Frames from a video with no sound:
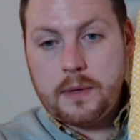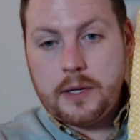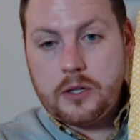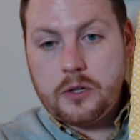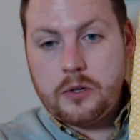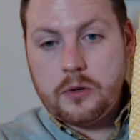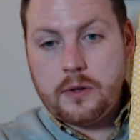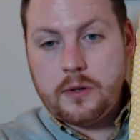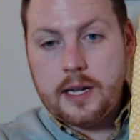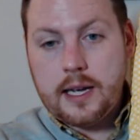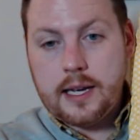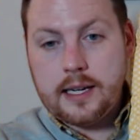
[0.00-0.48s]
me
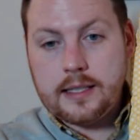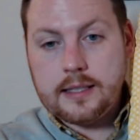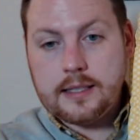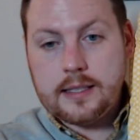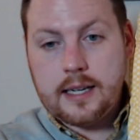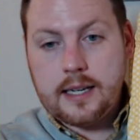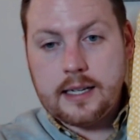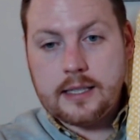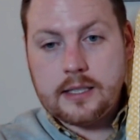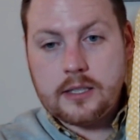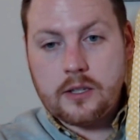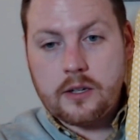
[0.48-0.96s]
2 days.
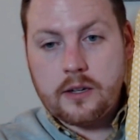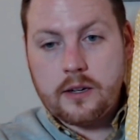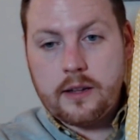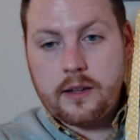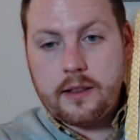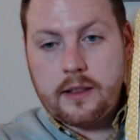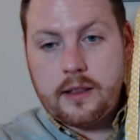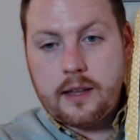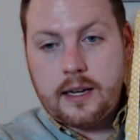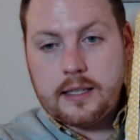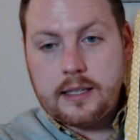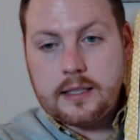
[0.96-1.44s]
I
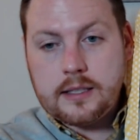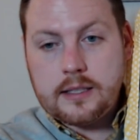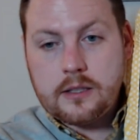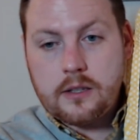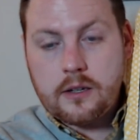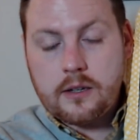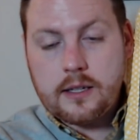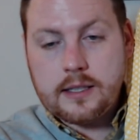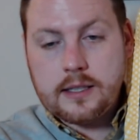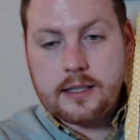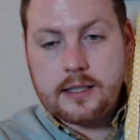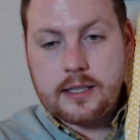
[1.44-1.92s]
started
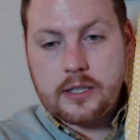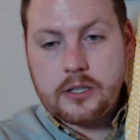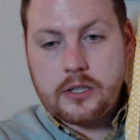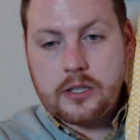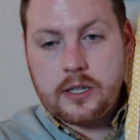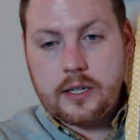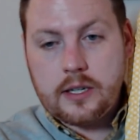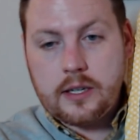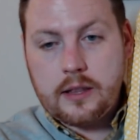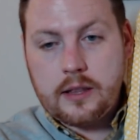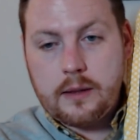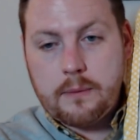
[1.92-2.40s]

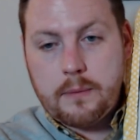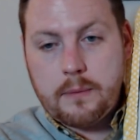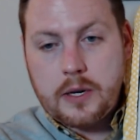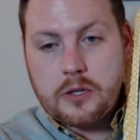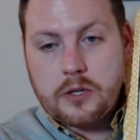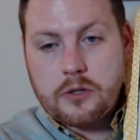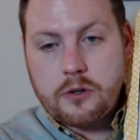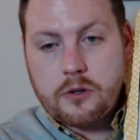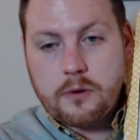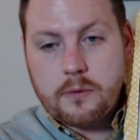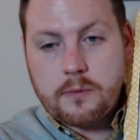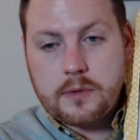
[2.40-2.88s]
stitching the
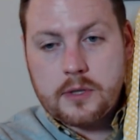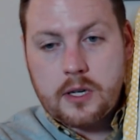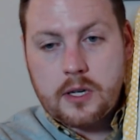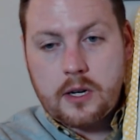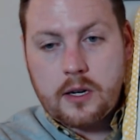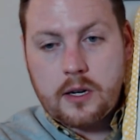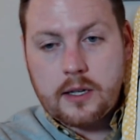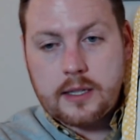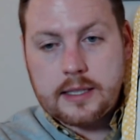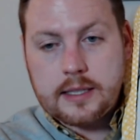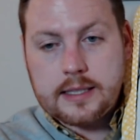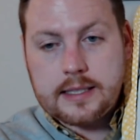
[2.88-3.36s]
mushrooms
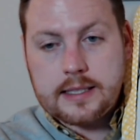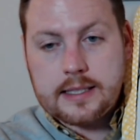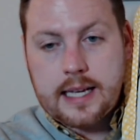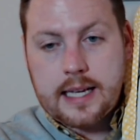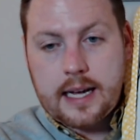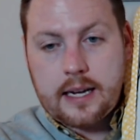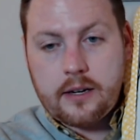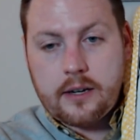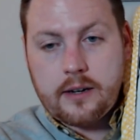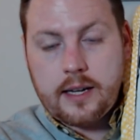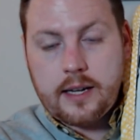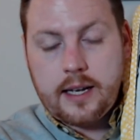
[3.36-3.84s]
on
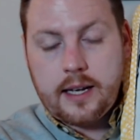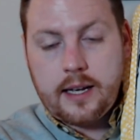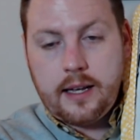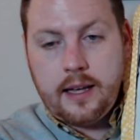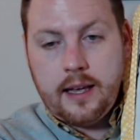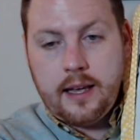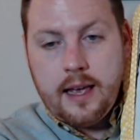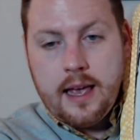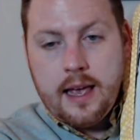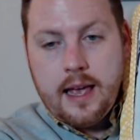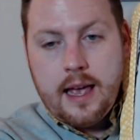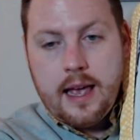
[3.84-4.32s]
Saturday,